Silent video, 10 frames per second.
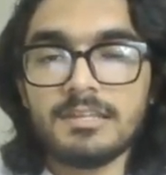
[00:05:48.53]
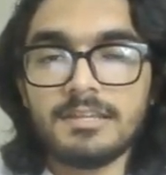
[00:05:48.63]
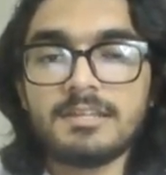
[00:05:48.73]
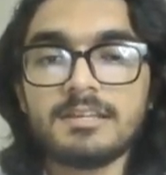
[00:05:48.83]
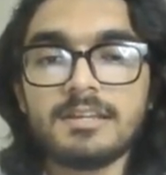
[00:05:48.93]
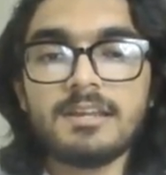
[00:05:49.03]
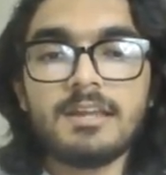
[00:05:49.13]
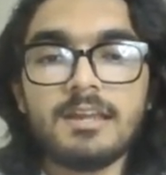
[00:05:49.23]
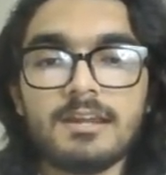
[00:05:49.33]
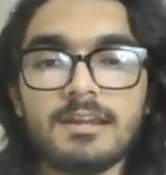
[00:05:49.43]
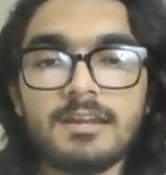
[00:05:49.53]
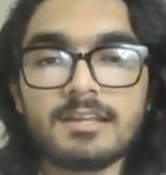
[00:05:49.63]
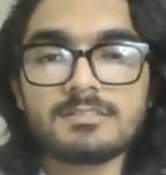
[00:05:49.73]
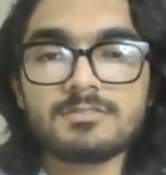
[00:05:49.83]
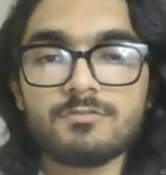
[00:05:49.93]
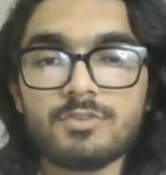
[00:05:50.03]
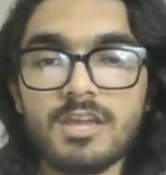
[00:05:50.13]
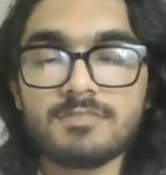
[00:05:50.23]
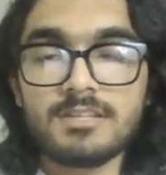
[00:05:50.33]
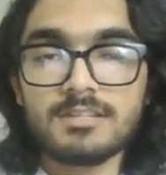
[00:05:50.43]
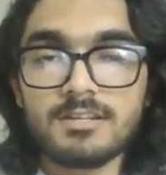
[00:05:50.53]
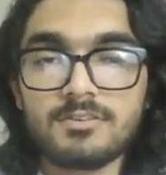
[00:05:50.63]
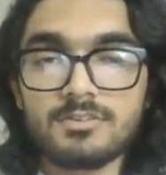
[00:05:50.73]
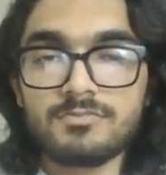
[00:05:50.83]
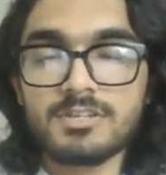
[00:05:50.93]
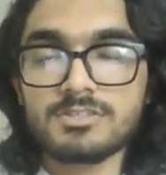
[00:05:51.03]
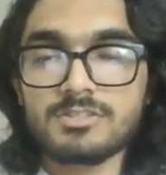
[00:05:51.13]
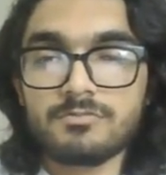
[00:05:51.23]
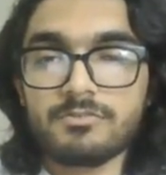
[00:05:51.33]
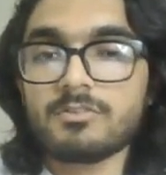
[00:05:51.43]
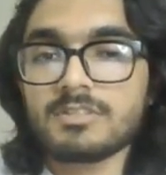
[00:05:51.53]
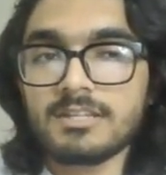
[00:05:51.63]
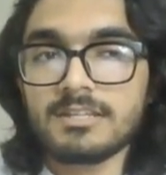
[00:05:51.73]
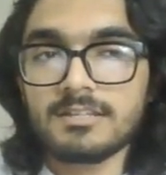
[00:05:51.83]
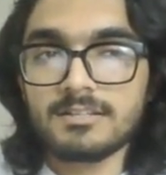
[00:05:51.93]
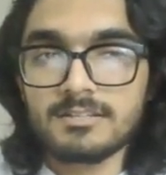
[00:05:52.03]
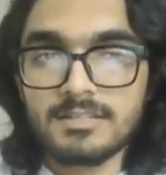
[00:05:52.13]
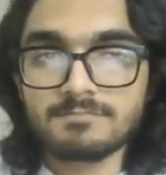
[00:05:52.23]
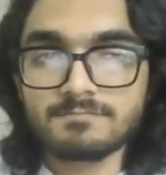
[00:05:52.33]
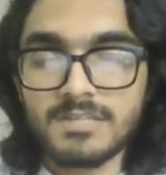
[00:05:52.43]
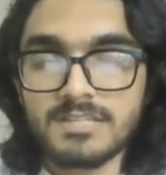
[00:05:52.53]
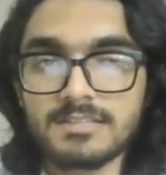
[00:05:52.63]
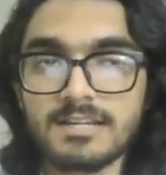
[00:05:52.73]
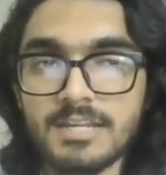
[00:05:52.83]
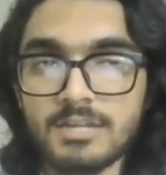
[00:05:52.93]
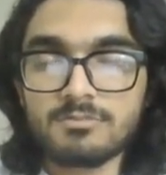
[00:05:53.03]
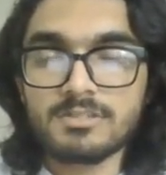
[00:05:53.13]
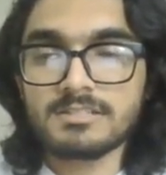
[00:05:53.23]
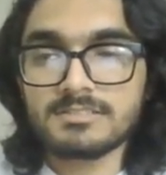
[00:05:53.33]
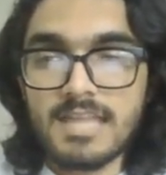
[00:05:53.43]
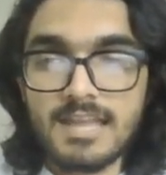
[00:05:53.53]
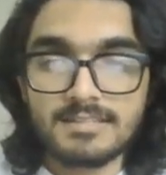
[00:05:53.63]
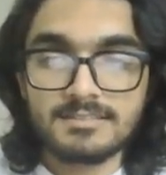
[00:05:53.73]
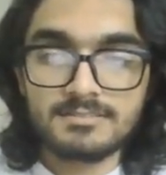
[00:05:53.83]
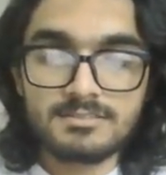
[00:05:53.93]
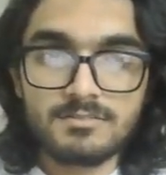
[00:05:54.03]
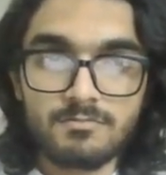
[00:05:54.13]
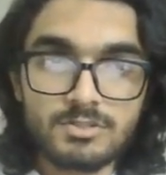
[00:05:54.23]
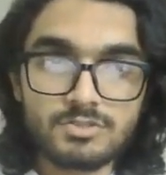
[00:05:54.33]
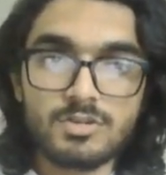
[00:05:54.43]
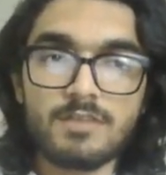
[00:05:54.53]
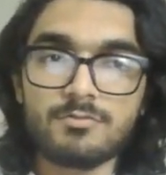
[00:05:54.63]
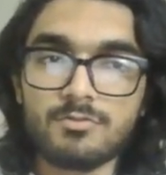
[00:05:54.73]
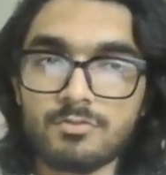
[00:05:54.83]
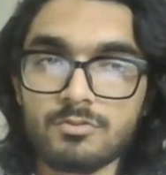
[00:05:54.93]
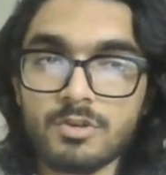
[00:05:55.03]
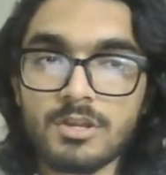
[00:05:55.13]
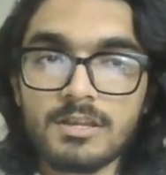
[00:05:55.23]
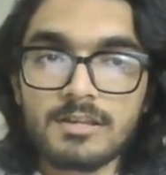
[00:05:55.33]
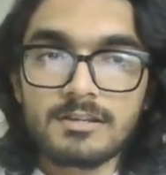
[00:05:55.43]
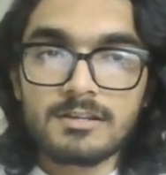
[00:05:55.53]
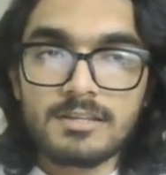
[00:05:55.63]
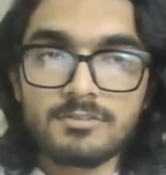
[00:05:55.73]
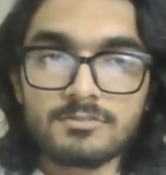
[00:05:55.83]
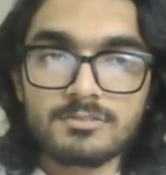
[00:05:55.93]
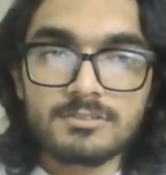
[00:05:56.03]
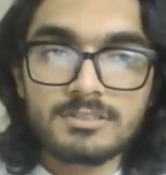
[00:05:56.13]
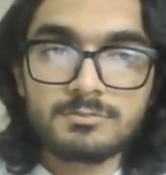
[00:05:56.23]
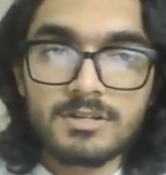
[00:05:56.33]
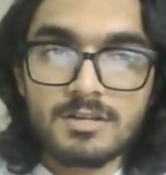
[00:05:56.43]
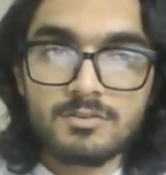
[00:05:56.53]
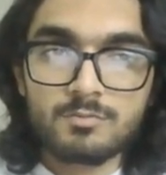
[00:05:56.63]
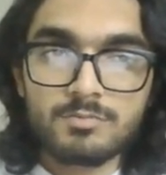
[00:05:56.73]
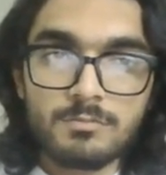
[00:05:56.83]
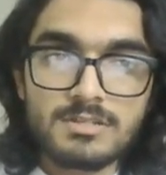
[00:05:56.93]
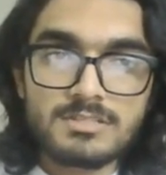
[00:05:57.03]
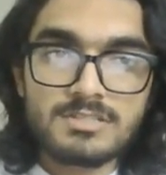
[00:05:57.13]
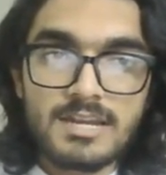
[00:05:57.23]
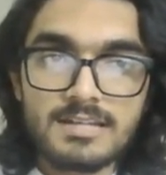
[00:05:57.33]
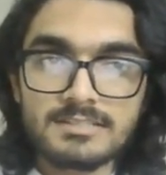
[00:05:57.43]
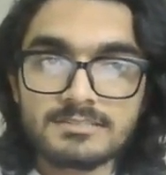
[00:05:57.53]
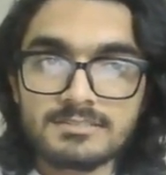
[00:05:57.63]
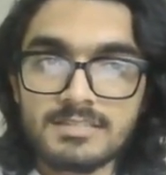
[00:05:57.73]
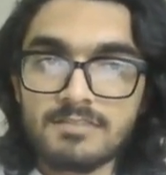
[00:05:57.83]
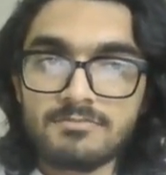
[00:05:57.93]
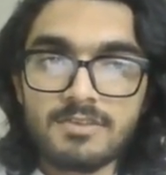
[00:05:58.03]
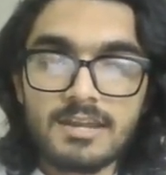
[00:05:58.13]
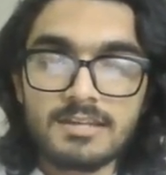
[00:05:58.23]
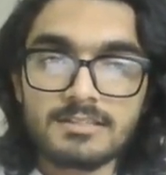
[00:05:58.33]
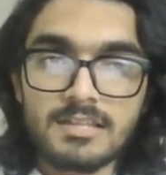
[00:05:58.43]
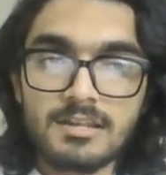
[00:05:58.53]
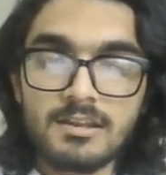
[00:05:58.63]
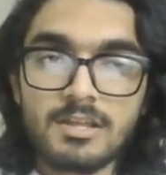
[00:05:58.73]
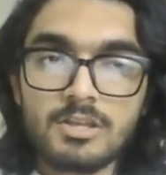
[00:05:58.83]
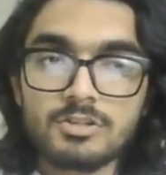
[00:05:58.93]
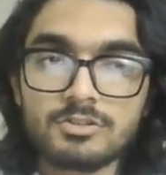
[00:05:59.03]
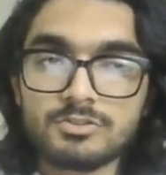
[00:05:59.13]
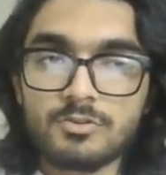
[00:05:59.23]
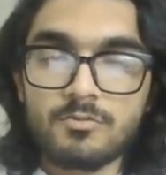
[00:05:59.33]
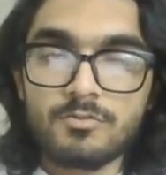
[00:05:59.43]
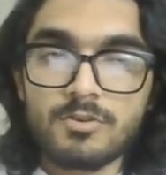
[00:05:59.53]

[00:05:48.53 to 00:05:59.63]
lead. And next we have the internal notification for the internal team, mean that new leads lag in the system. What you have to do, click on this button to publish and then save, and then your